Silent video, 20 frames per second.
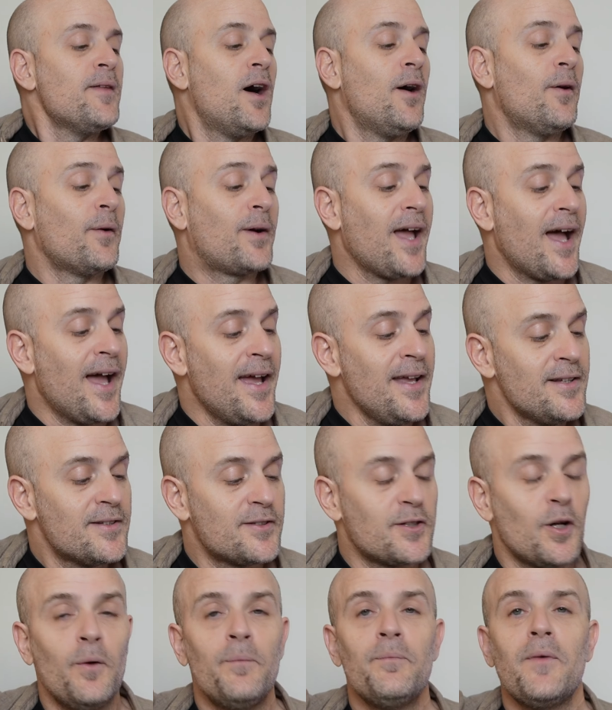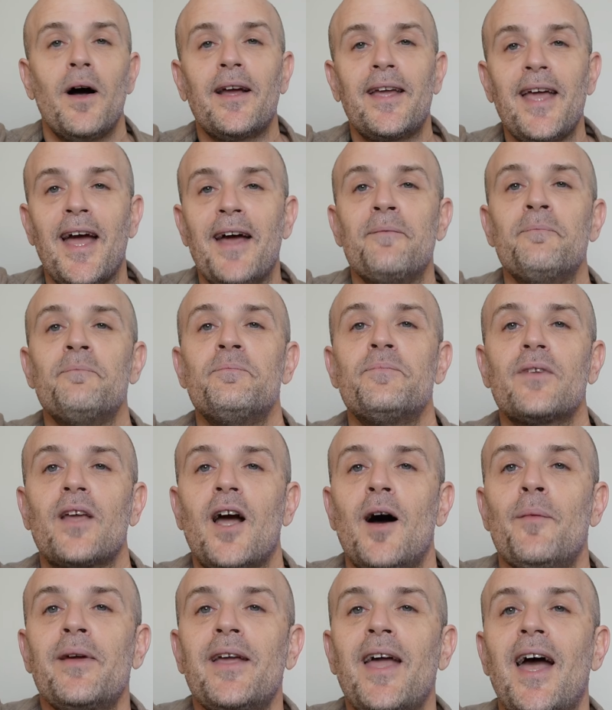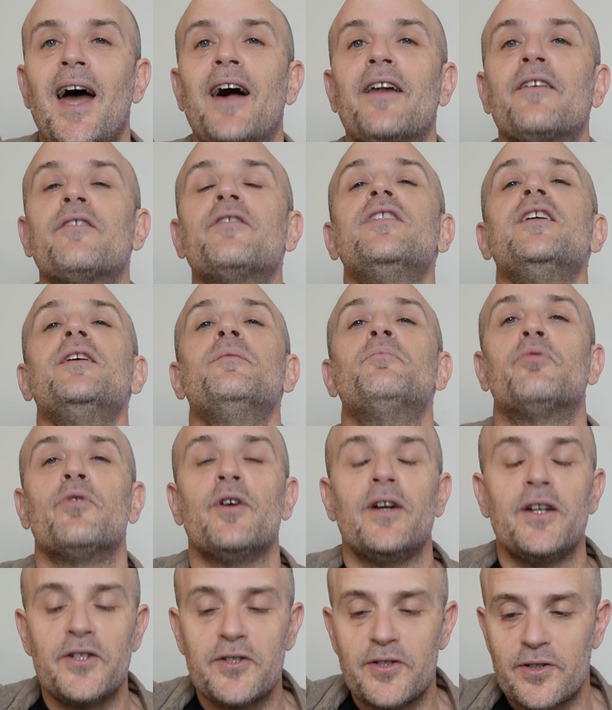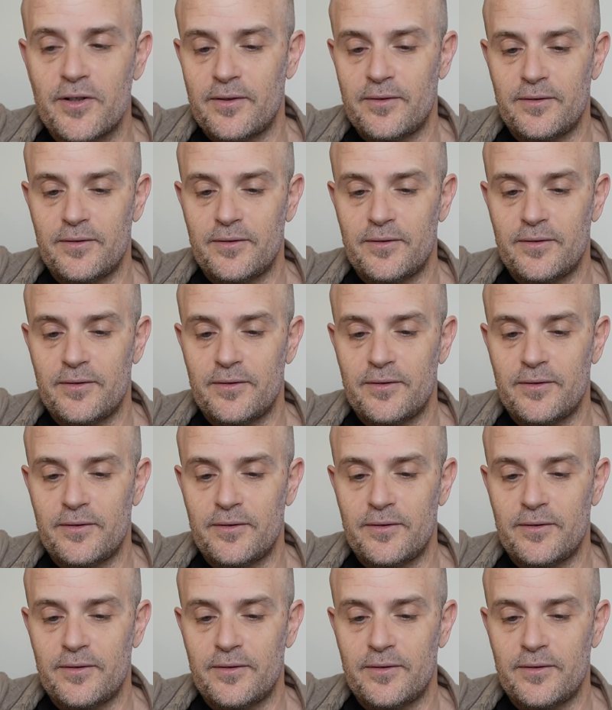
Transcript: Okay, so again, coming out of the bridge.